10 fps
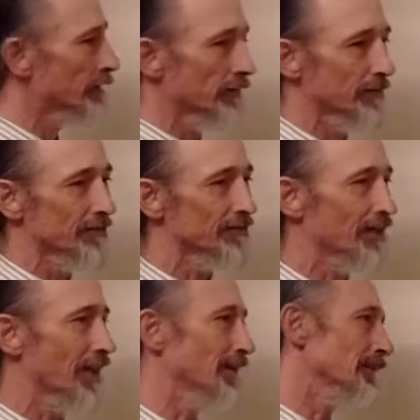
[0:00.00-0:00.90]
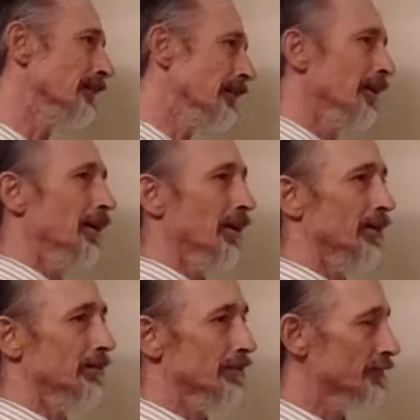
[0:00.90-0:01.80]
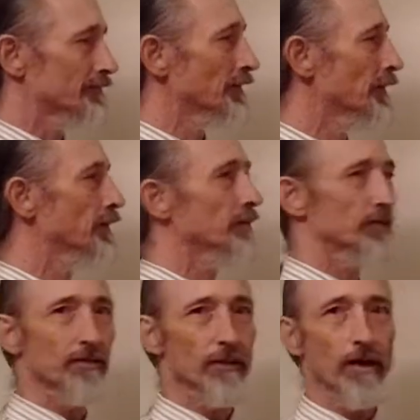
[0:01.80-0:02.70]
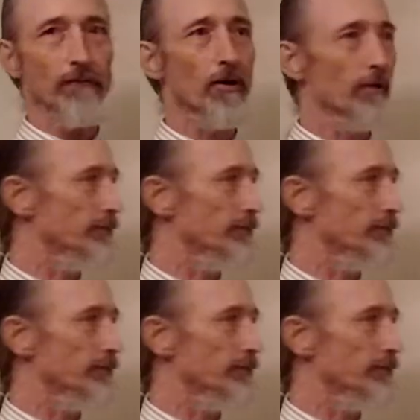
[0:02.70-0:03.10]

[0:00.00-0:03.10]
And the state is just to cover all the